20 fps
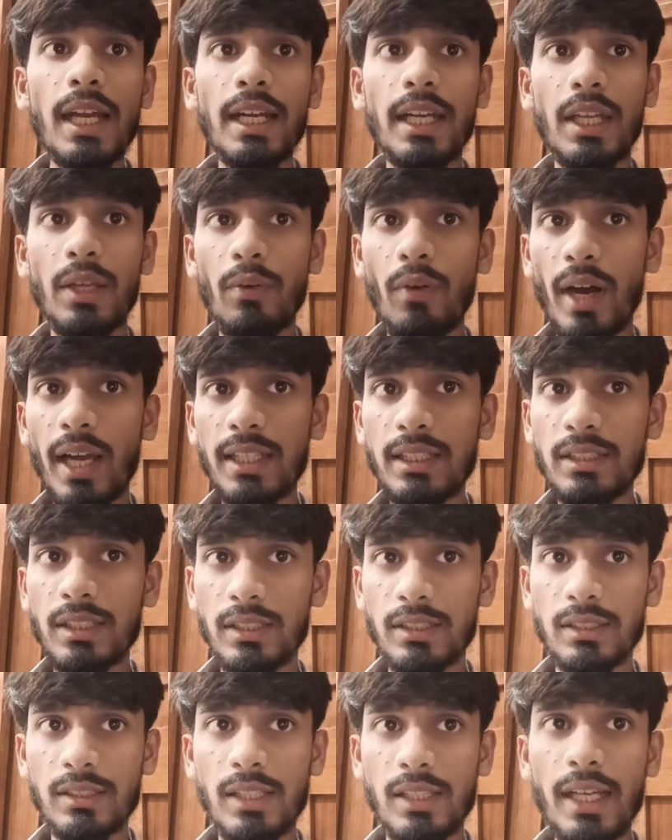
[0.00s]

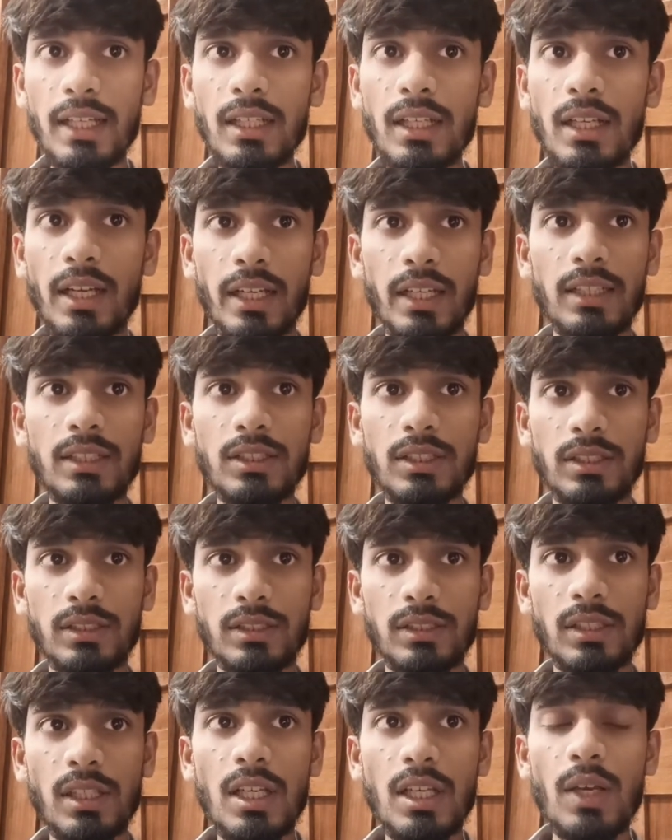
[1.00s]
Devices and
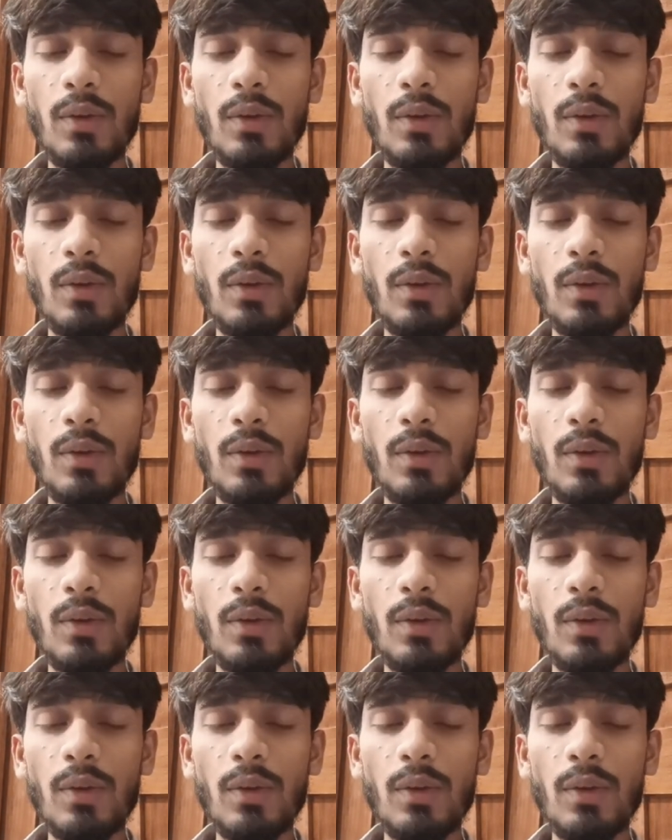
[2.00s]
connections